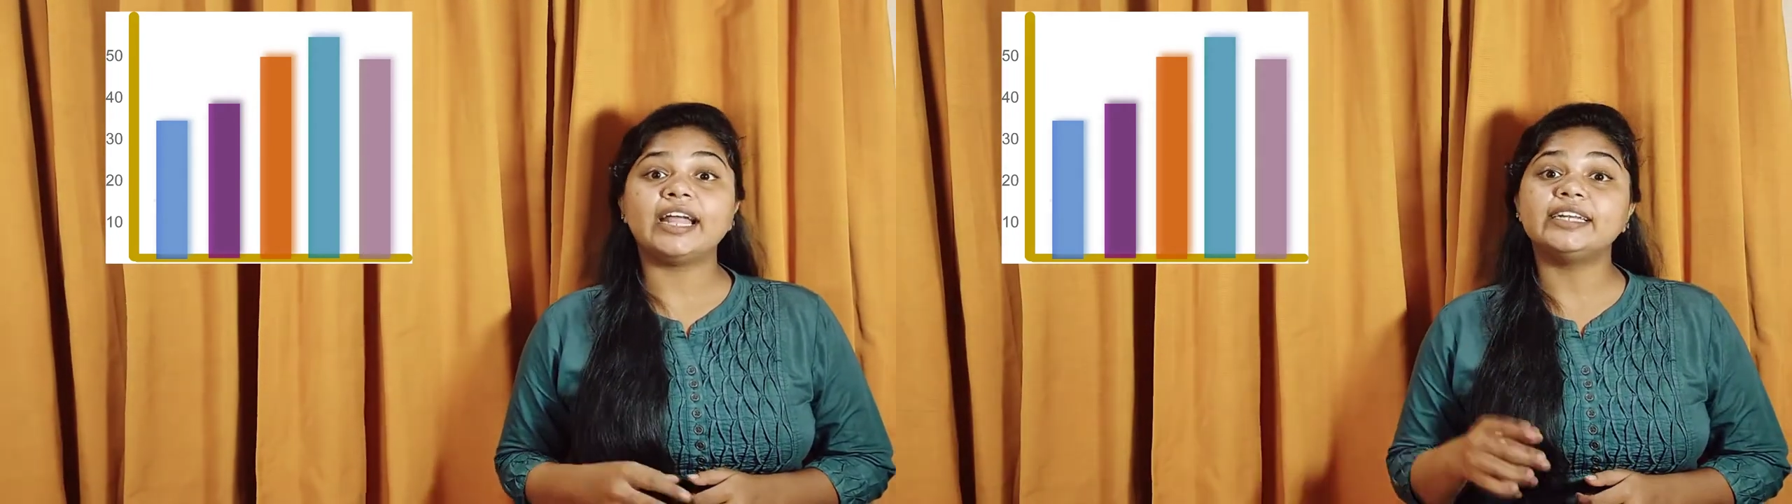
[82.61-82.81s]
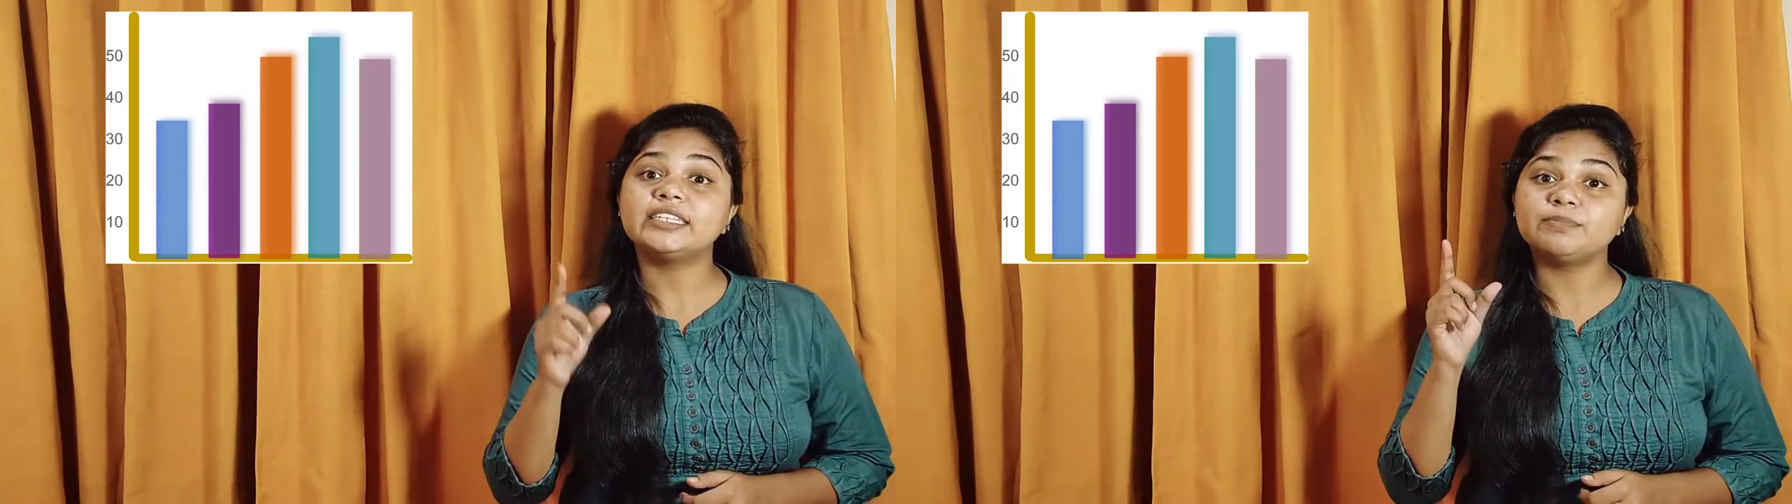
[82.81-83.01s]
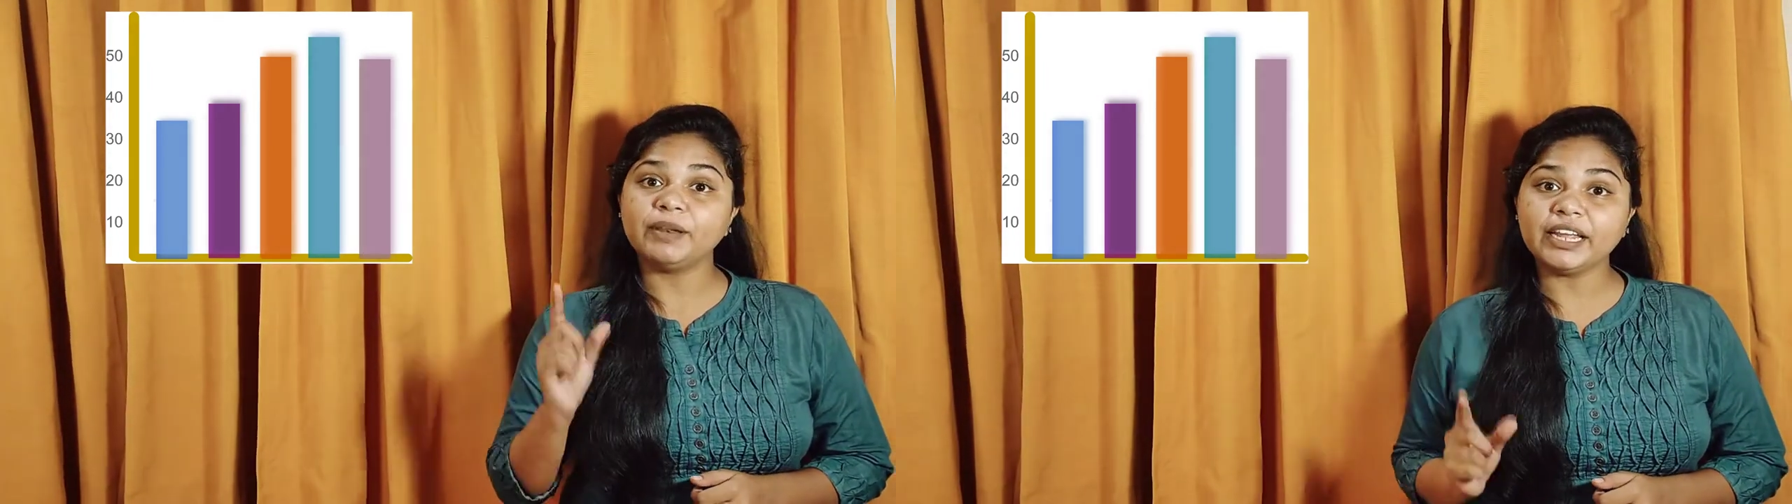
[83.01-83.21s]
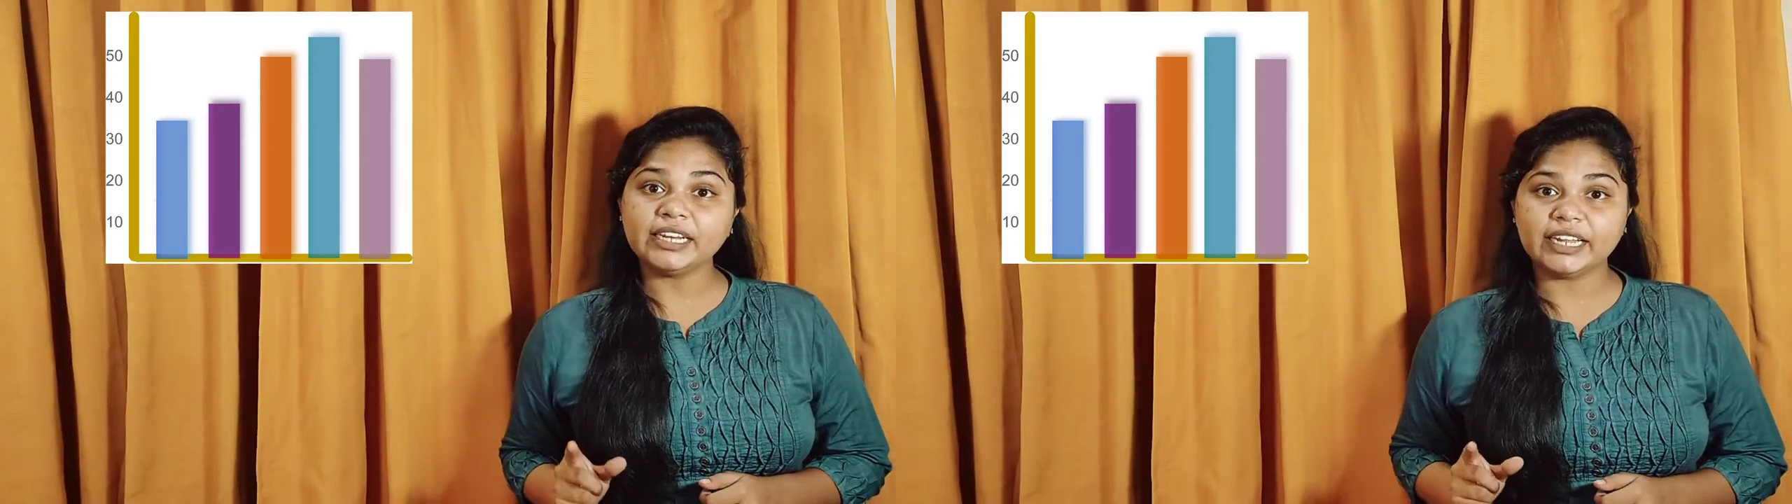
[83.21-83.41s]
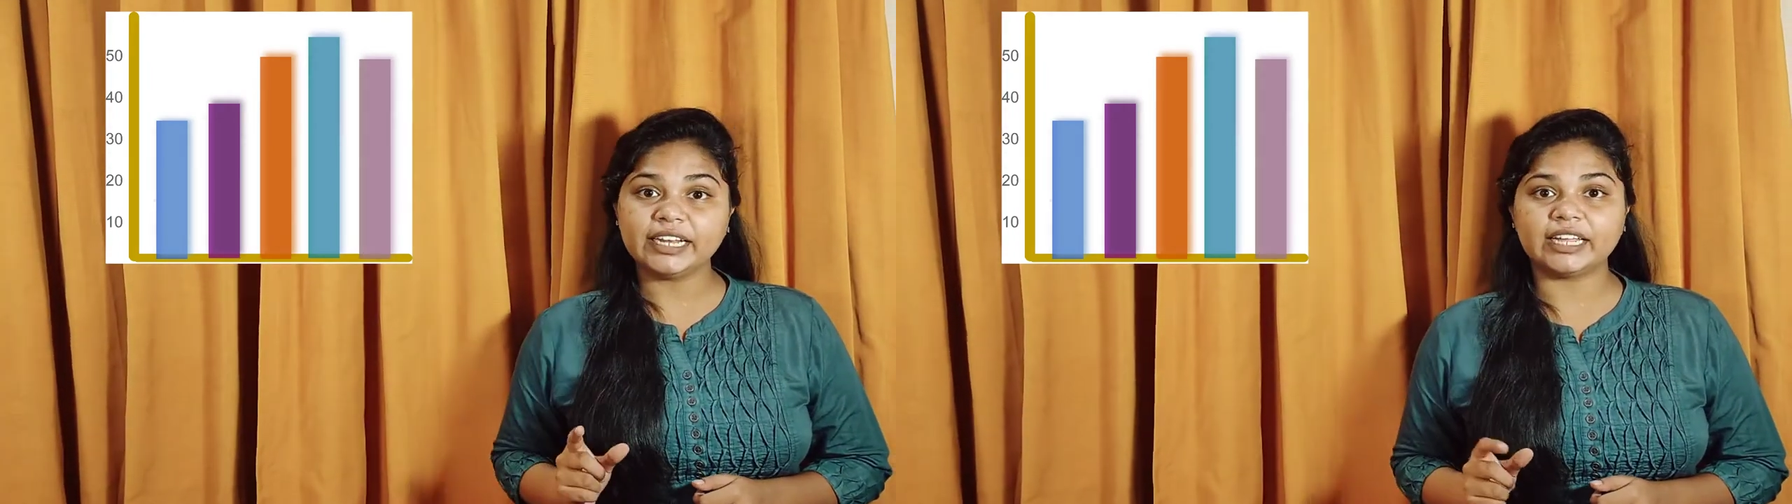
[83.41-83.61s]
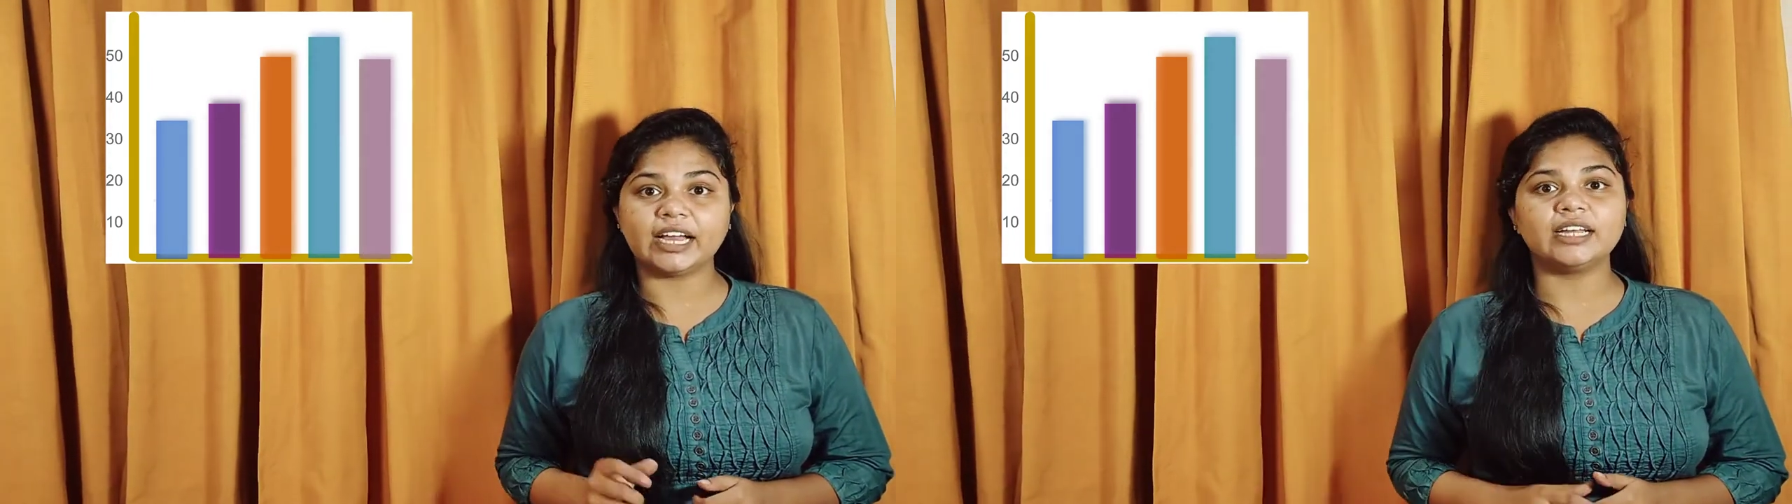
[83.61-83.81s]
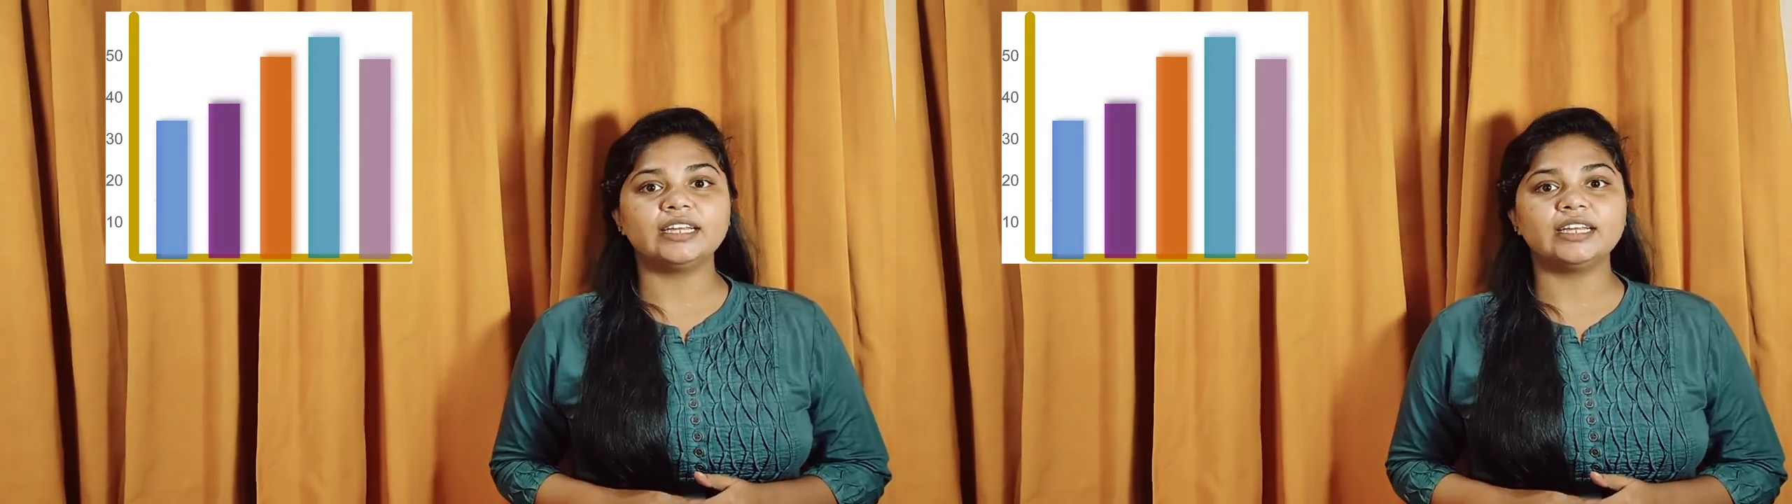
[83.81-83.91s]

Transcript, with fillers: displaying data,